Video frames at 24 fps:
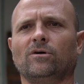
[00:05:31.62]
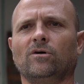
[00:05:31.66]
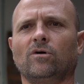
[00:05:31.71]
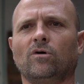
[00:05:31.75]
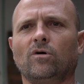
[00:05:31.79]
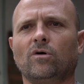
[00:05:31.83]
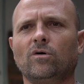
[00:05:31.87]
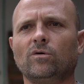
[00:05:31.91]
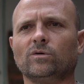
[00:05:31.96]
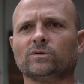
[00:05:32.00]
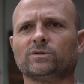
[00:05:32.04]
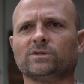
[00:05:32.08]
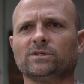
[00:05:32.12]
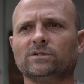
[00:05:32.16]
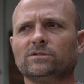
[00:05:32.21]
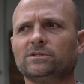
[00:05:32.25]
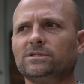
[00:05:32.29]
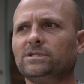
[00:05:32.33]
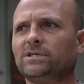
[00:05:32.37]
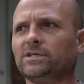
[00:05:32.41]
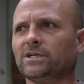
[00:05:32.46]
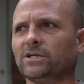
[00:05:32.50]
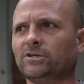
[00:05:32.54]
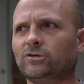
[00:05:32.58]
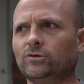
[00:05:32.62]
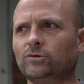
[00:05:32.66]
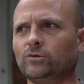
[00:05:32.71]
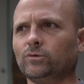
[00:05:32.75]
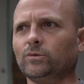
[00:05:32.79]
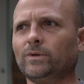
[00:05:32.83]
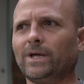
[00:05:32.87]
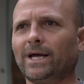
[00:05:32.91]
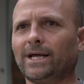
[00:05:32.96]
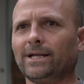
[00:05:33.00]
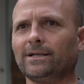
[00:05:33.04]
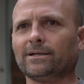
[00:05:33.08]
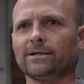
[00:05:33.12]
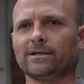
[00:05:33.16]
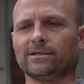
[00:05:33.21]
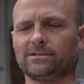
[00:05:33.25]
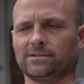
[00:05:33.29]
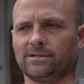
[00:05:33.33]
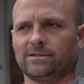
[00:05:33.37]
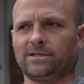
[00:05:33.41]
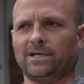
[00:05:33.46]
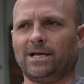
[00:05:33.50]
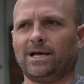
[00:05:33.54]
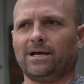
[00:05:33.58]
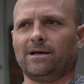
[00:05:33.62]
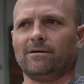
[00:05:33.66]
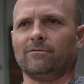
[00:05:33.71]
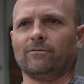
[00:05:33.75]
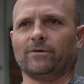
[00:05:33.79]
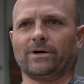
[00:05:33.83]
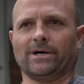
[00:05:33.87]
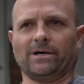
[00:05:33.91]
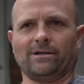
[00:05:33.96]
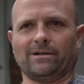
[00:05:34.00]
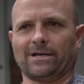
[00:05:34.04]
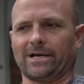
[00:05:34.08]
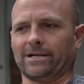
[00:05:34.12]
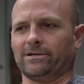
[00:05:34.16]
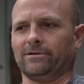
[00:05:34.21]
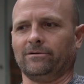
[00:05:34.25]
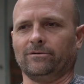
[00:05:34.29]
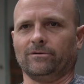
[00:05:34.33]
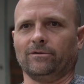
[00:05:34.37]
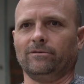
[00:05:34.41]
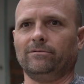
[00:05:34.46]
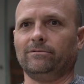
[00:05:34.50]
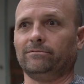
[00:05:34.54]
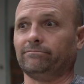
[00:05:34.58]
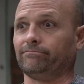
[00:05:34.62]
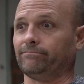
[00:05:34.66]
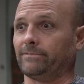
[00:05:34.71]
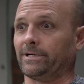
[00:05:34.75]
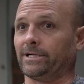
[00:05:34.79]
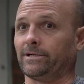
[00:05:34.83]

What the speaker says: "Oh, seriously, can you do that?" I said, "Yeah, well, I don't know